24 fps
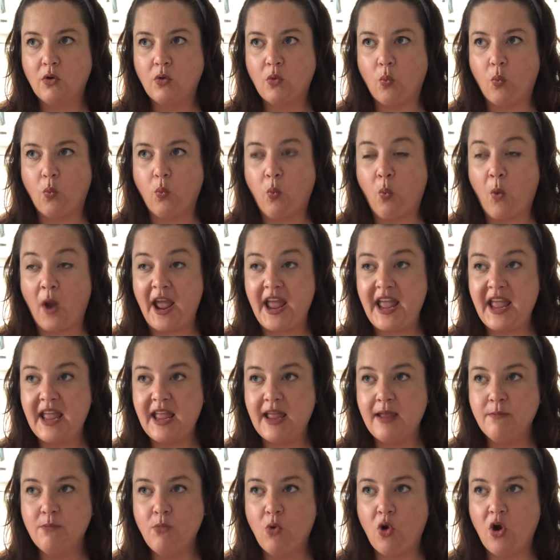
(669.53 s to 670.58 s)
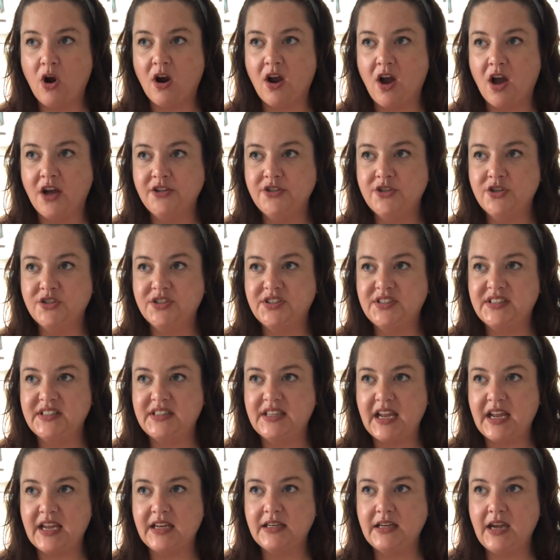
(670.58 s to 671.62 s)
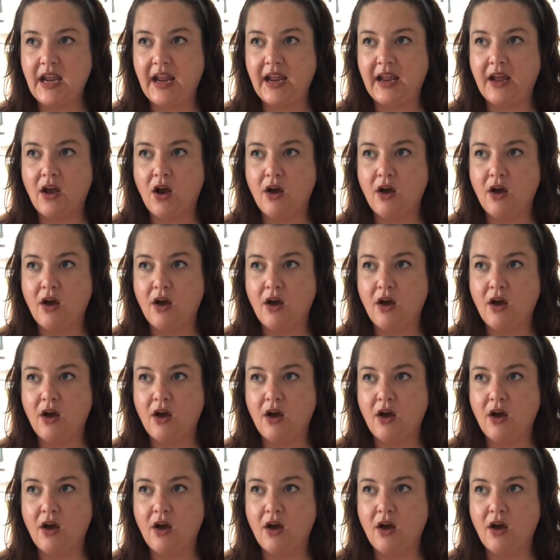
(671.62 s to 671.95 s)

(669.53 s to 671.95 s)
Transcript: way more understanding